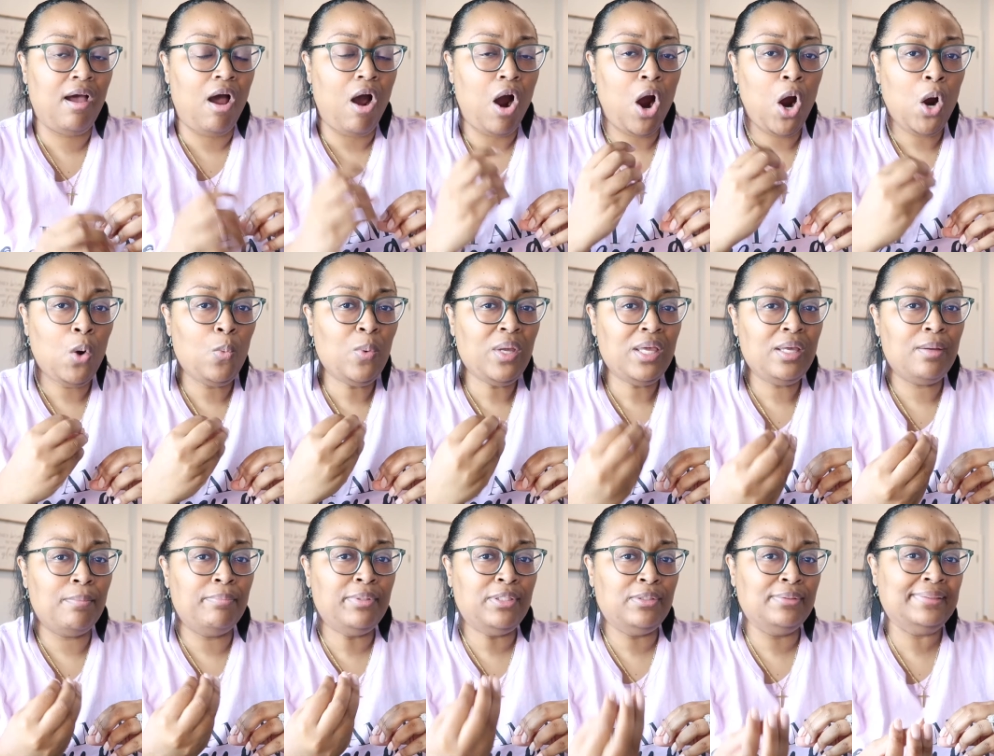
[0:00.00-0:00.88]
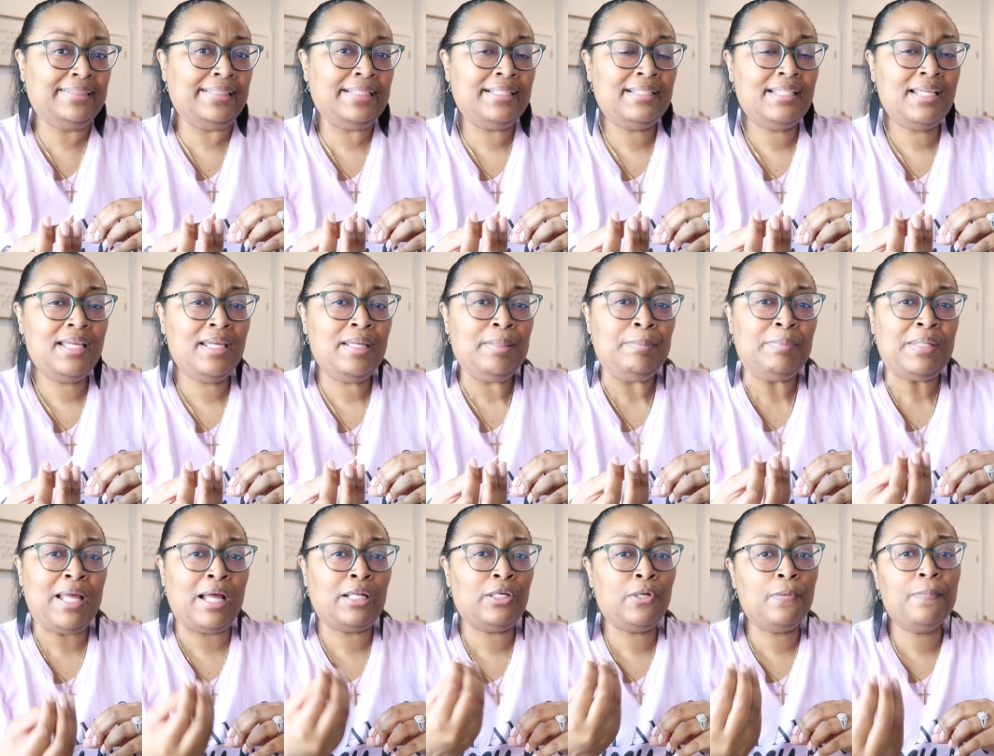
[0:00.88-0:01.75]
are we abusing them?
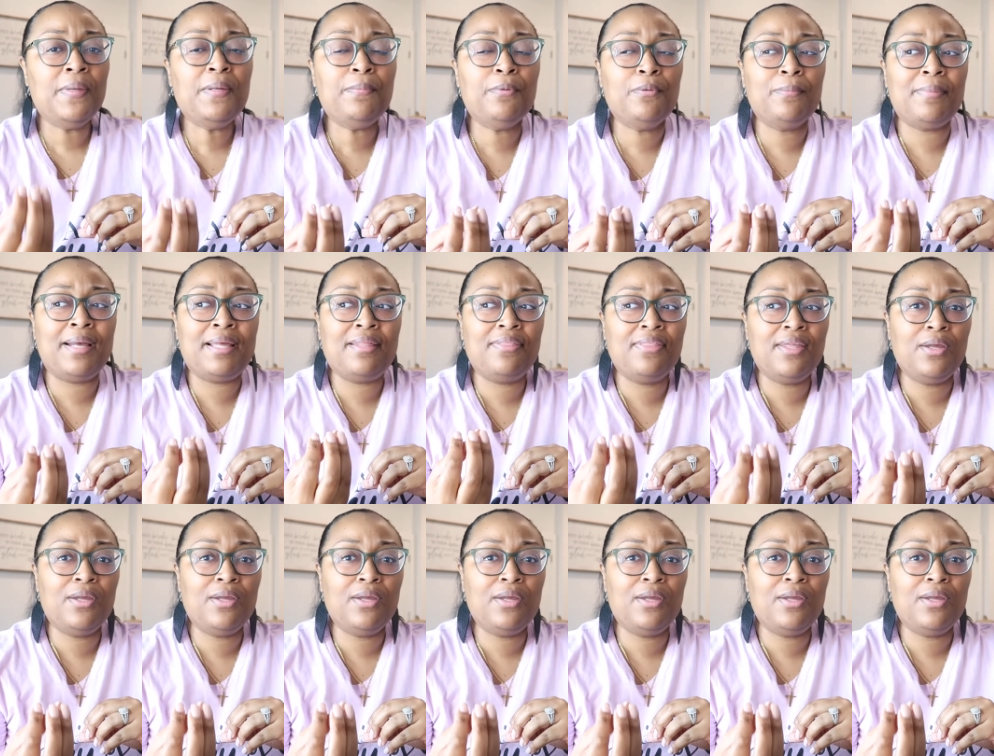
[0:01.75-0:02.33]
Now I know people might